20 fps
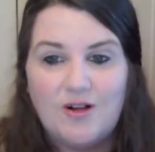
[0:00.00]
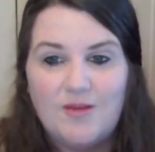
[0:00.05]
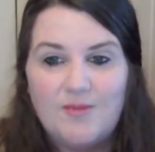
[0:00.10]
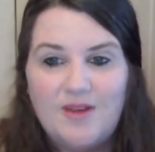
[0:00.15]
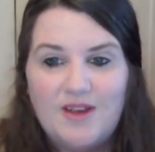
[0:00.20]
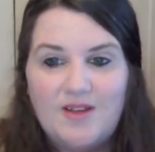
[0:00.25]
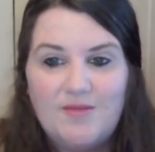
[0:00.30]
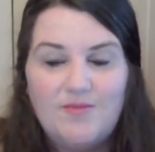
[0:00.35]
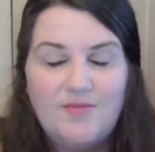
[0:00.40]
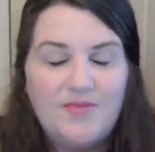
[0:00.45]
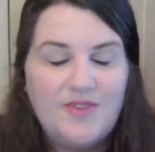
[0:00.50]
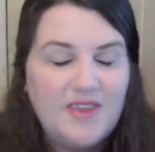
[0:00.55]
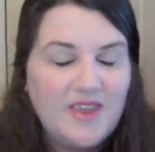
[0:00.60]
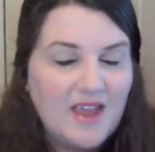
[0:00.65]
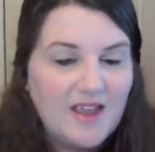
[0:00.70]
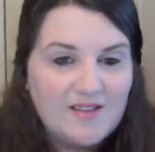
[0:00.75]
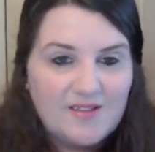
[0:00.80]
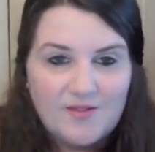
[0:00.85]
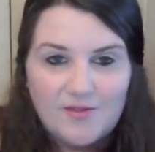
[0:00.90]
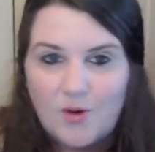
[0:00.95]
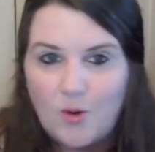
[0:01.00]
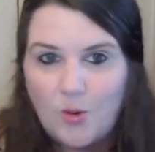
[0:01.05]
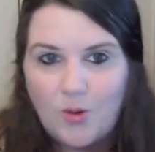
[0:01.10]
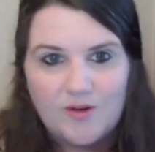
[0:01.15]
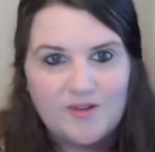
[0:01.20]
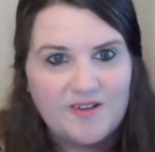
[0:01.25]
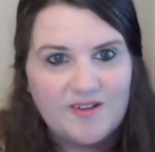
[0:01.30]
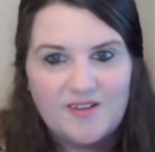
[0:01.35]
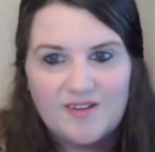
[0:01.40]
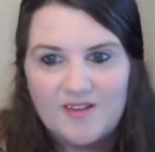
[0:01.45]
I mean, yes, of
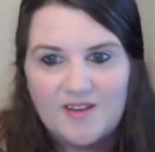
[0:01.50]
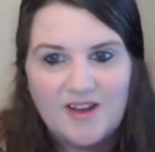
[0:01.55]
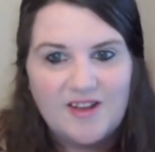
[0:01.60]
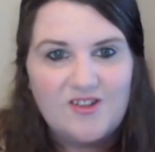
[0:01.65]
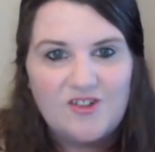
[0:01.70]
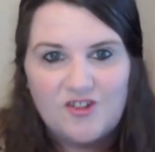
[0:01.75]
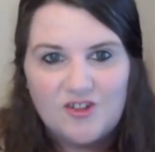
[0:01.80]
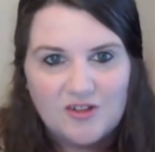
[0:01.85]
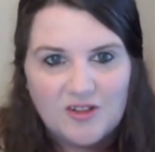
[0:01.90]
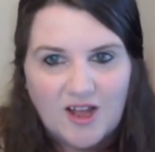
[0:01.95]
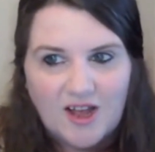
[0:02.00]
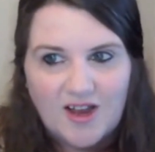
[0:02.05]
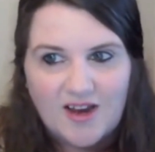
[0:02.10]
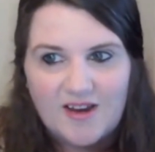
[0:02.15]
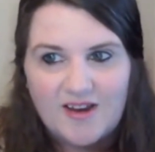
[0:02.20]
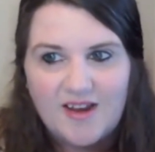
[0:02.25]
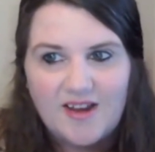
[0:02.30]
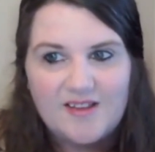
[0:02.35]
course, it's July.